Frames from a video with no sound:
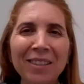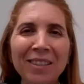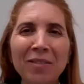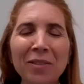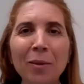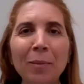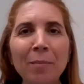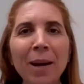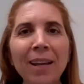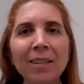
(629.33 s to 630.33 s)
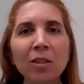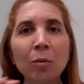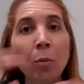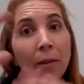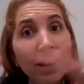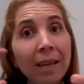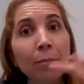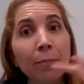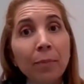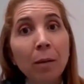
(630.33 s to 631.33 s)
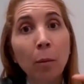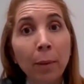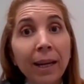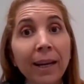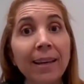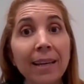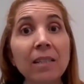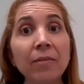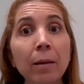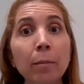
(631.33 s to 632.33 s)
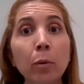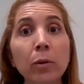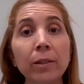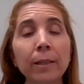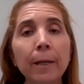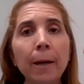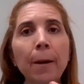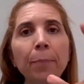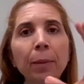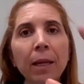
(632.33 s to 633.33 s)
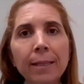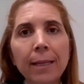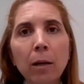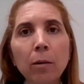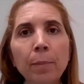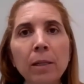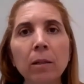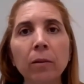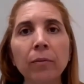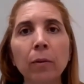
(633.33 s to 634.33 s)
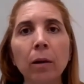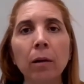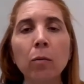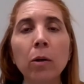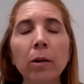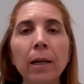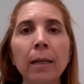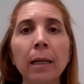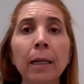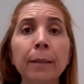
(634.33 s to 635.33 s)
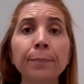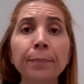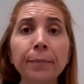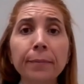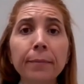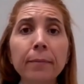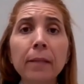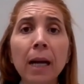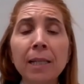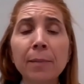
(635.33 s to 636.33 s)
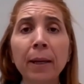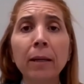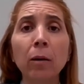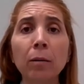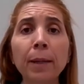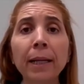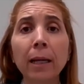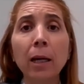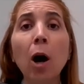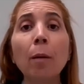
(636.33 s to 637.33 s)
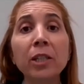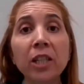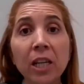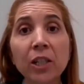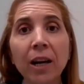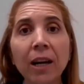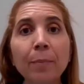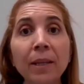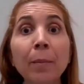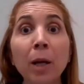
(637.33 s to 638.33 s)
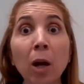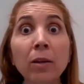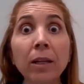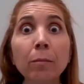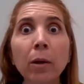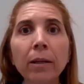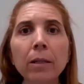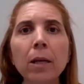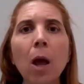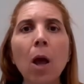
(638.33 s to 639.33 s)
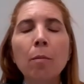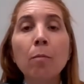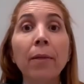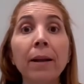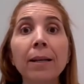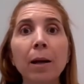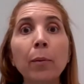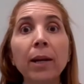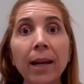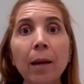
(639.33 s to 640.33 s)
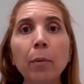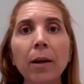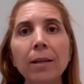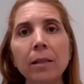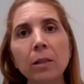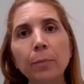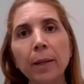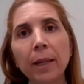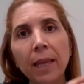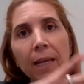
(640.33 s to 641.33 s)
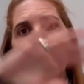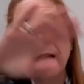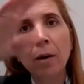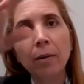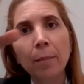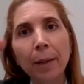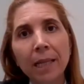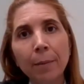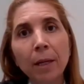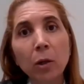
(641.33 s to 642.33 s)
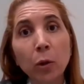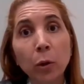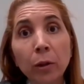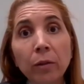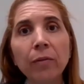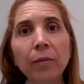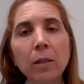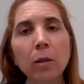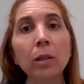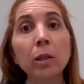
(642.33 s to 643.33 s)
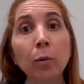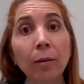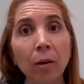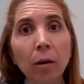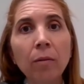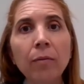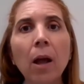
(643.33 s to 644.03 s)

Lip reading: for so many months. So modeling mobility is very important. The second piece of work has been on building computational epidemiological models that will enable us to predict how the pandemic curve is going to evolve,